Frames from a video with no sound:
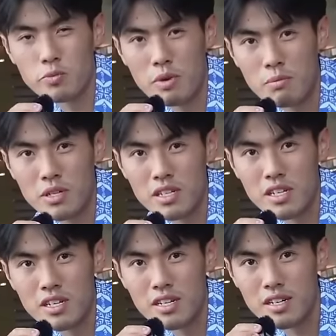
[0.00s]
Do you remember
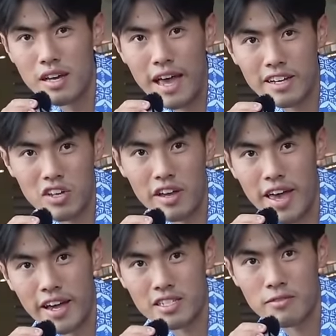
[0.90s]
the
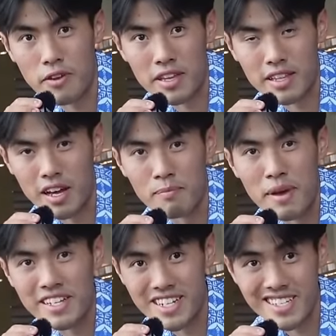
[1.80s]
XIX thing that I
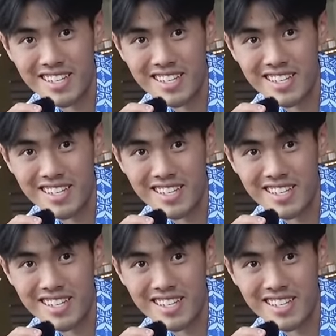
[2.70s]
made